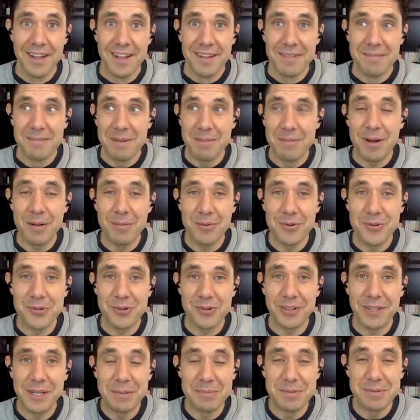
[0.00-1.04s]
my
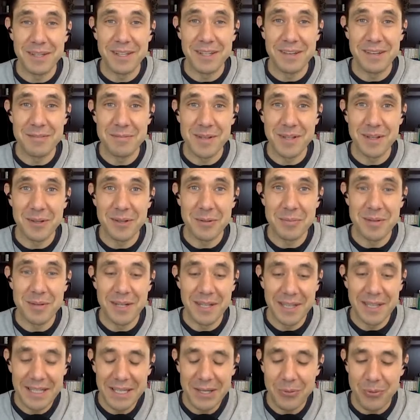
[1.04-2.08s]
publisher keeps on giving me a little bit
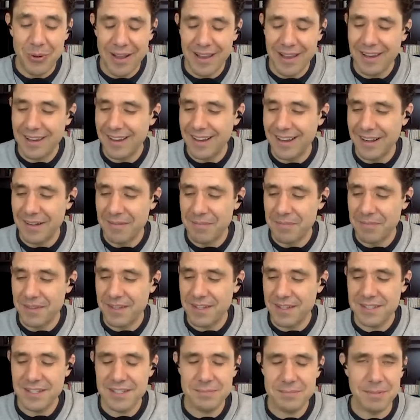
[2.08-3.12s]
of leeway. Um,
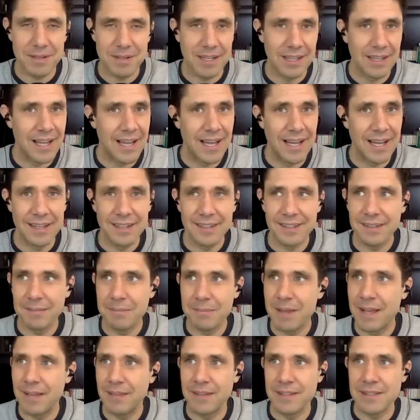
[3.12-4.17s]
it's just been a lot,
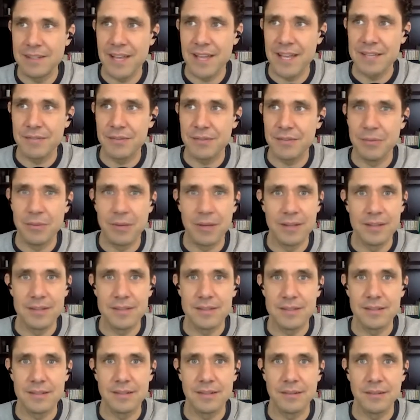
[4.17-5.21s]
man, these last few
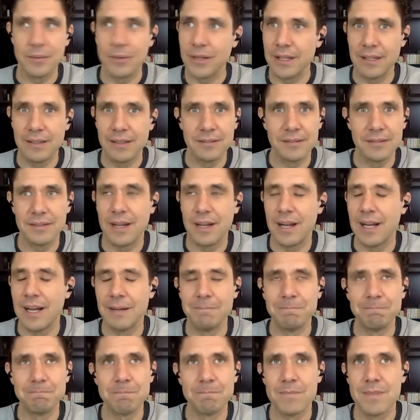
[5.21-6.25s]
months, really.
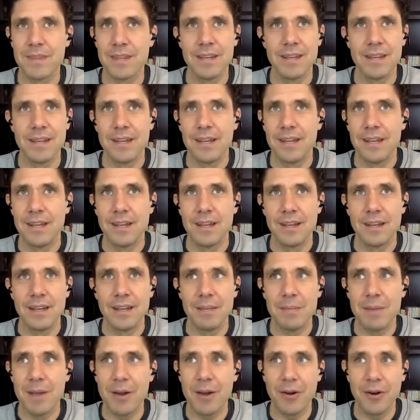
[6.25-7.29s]
Um,
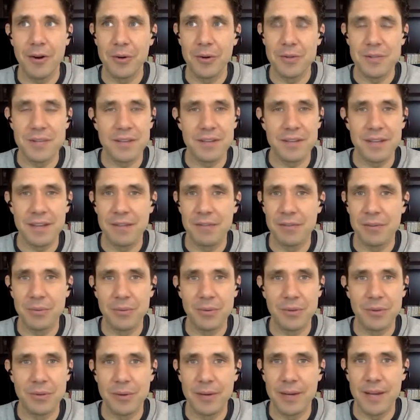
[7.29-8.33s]
and my heart goes out to
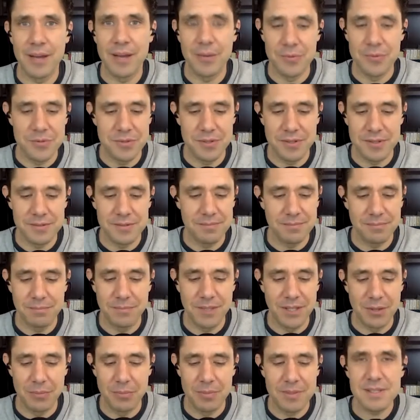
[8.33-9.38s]
everyone right now who's just,
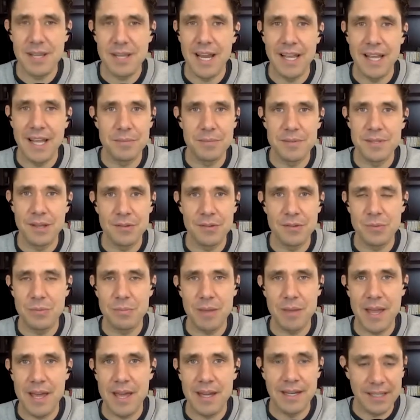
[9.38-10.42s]
you know, beside themselves with
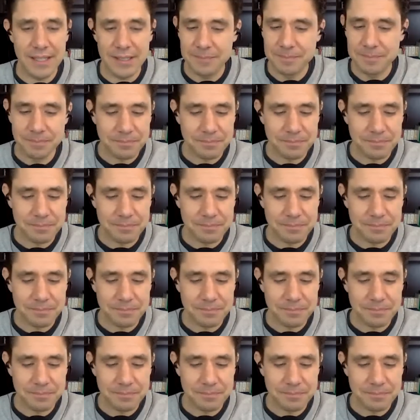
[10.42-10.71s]
panic.